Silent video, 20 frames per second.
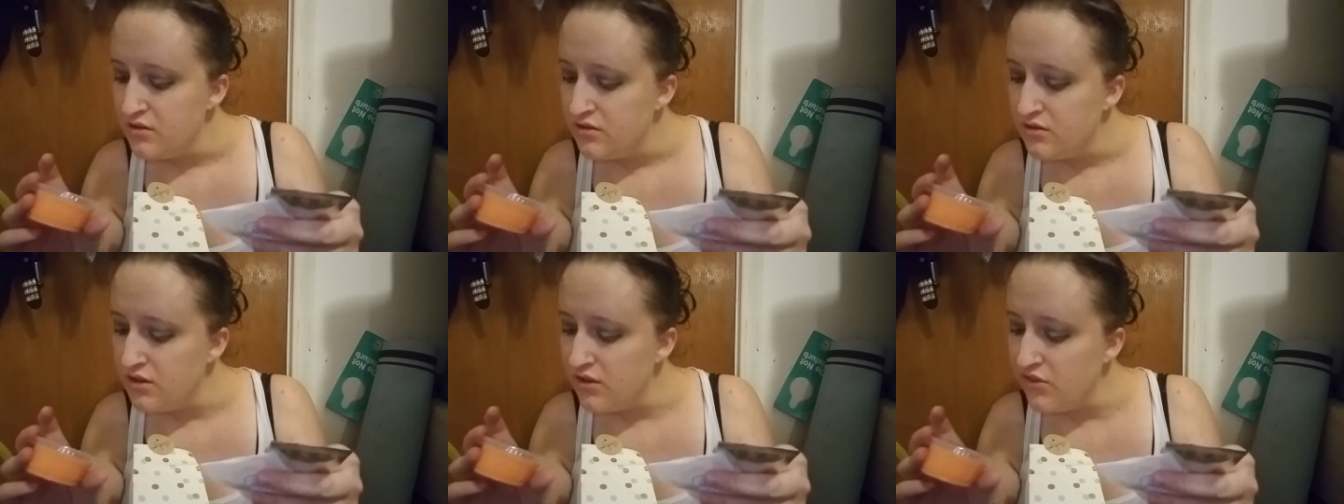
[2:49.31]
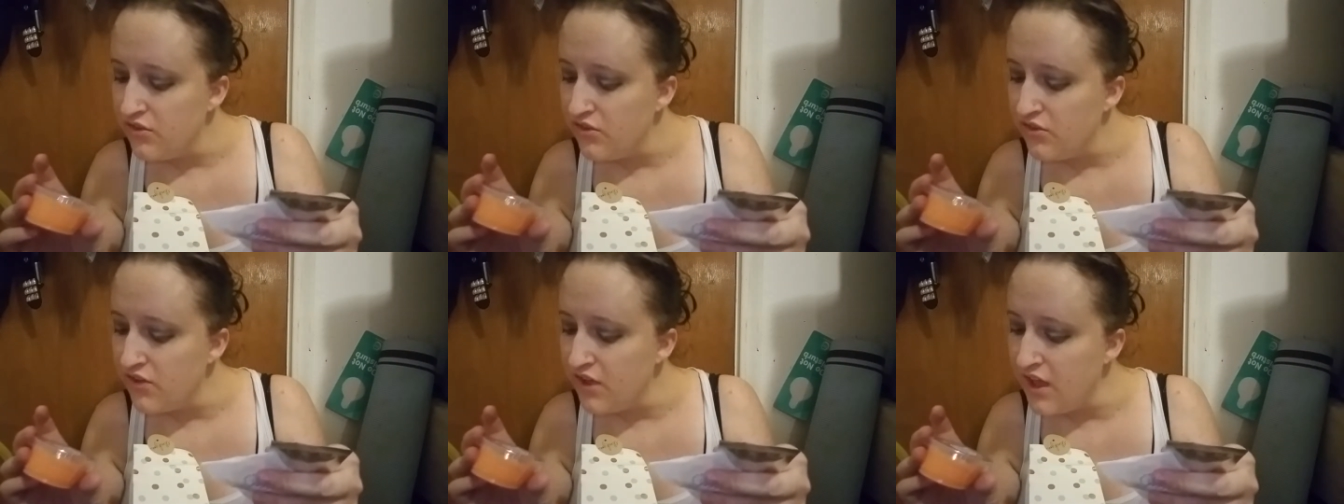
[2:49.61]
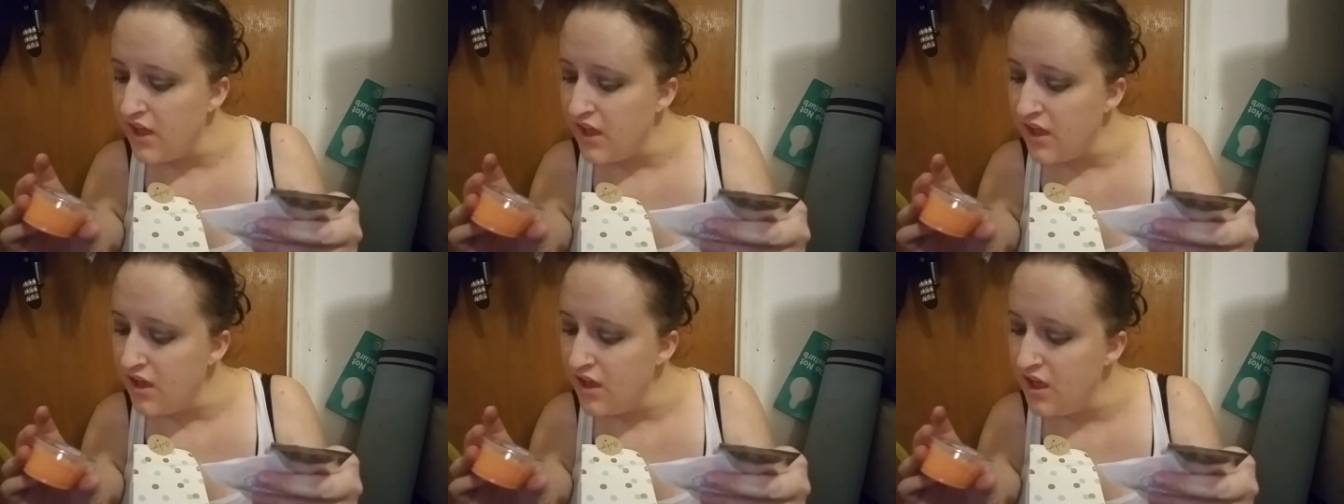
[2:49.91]
is
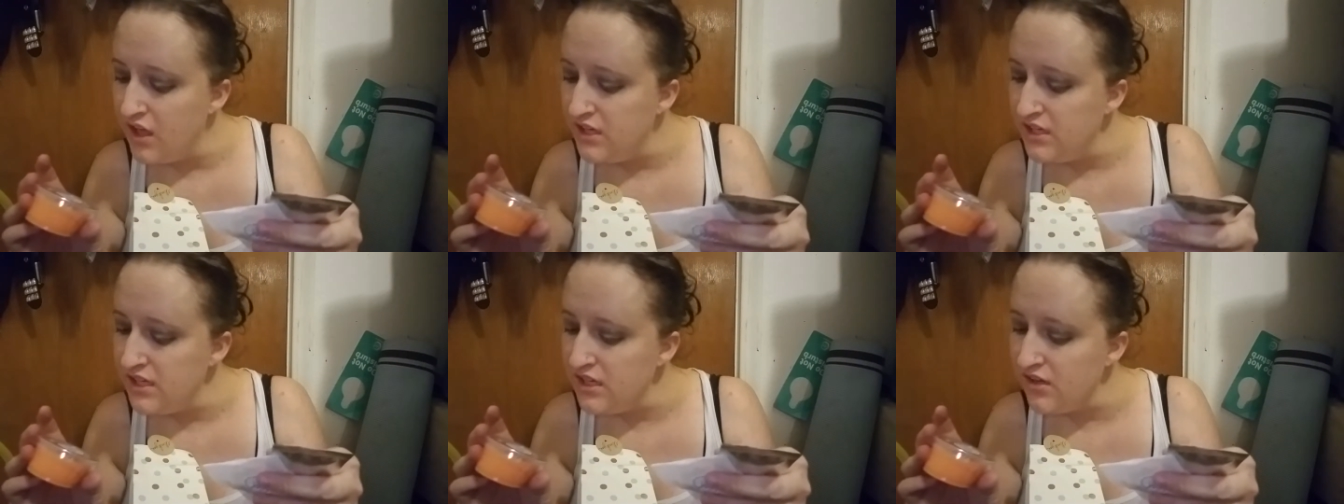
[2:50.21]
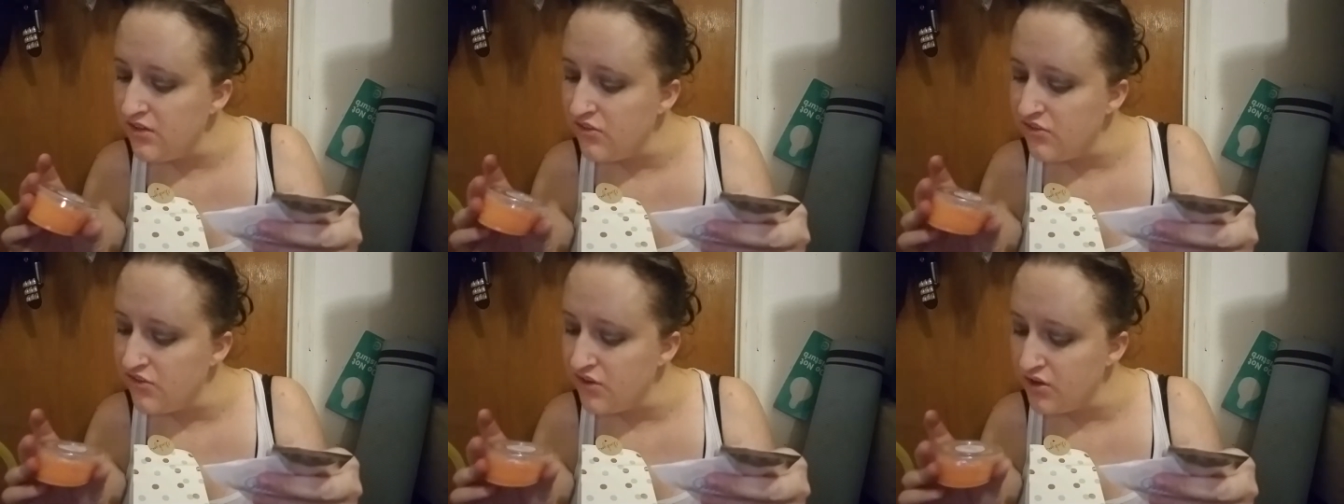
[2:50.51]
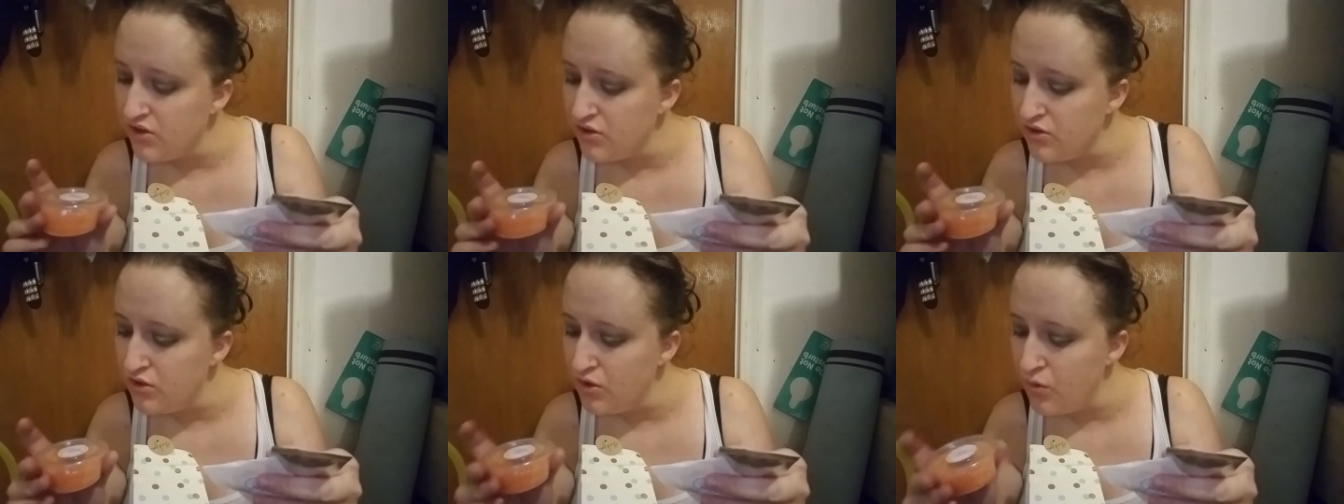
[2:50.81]
a
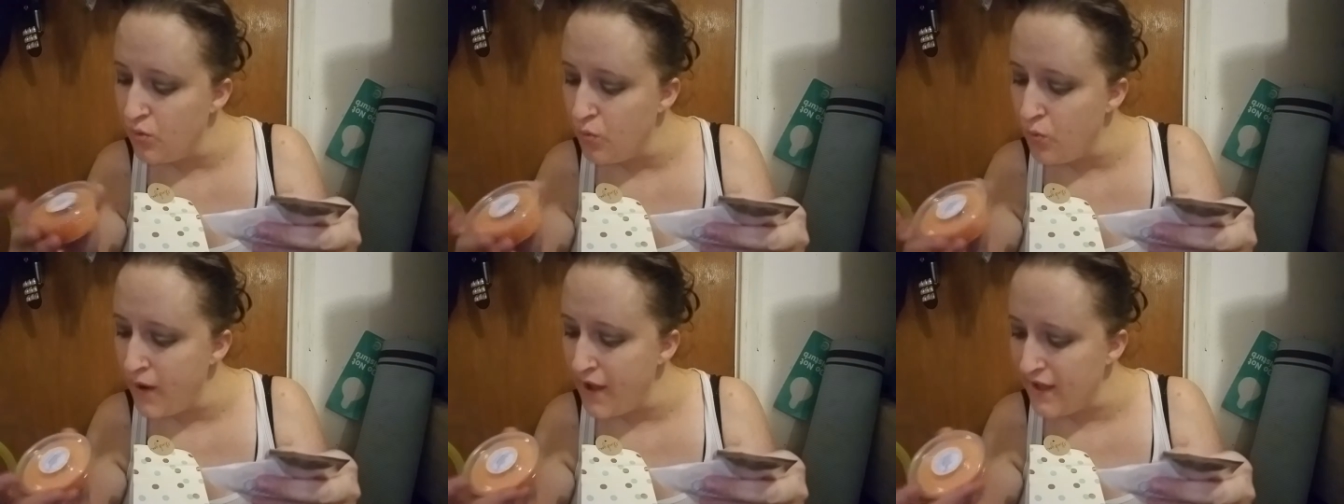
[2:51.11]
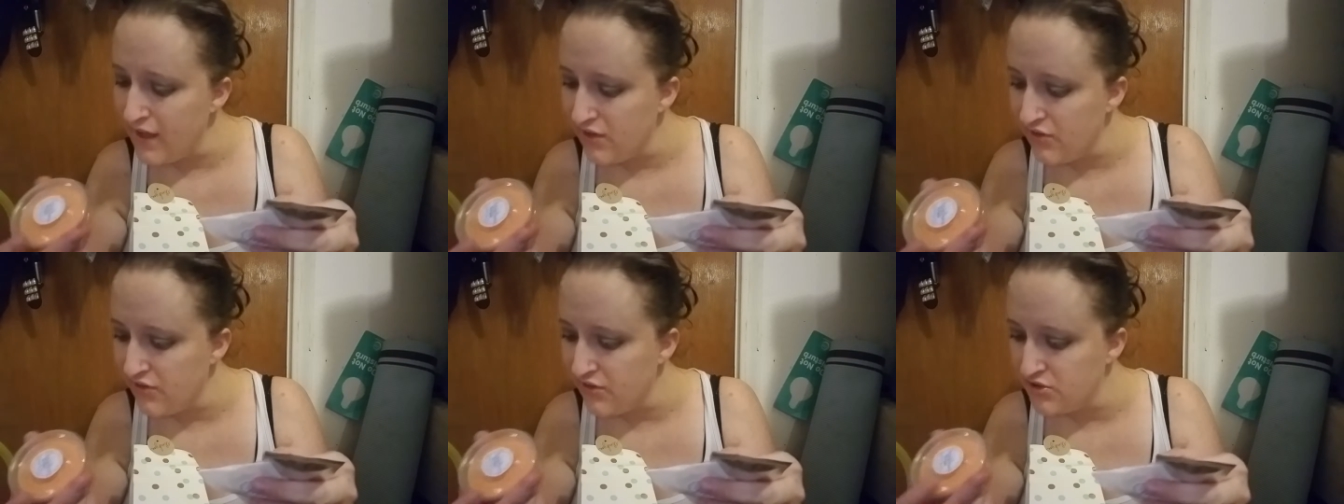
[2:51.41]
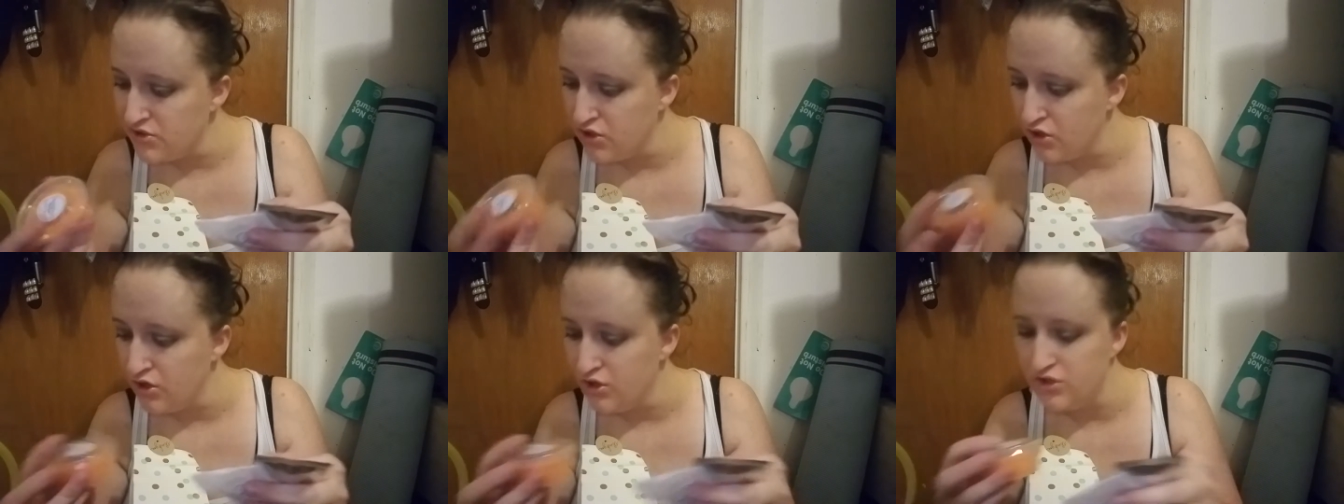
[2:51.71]
honeysuckle wax
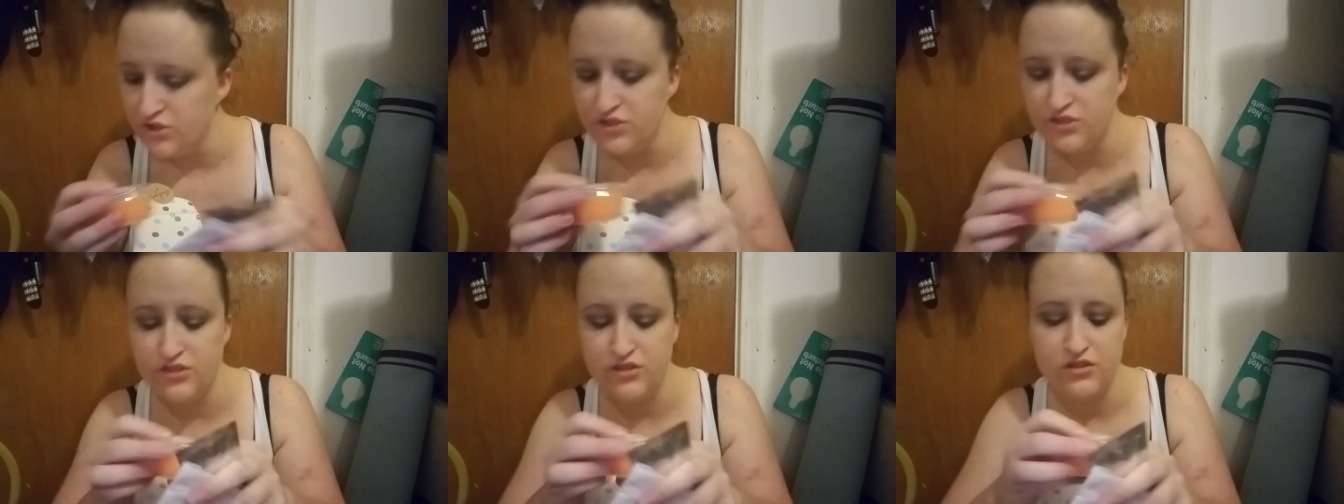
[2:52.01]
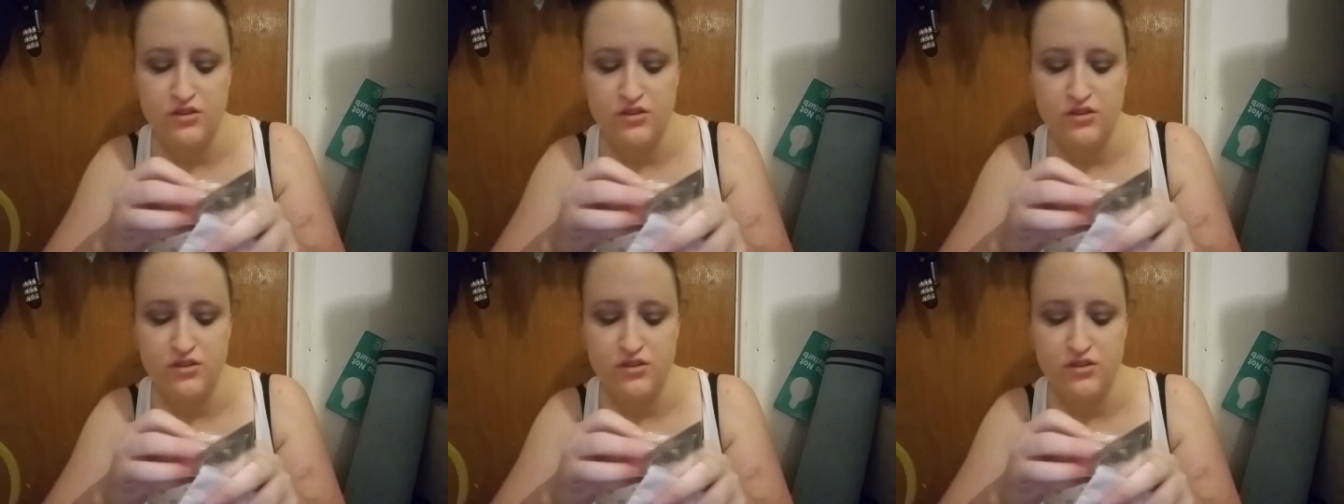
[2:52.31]
tart.